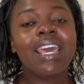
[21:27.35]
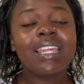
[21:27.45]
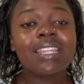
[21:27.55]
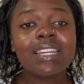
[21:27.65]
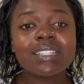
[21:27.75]

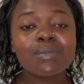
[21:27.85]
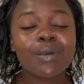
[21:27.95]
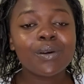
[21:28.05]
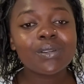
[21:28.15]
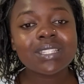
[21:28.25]
And that is
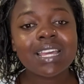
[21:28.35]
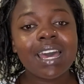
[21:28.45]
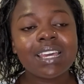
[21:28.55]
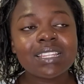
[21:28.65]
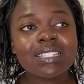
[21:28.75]
because,
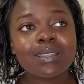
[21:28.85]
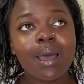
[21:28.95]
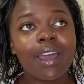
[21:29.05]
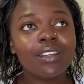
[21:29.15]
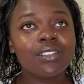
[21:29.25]
guys,
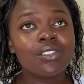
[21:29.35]
I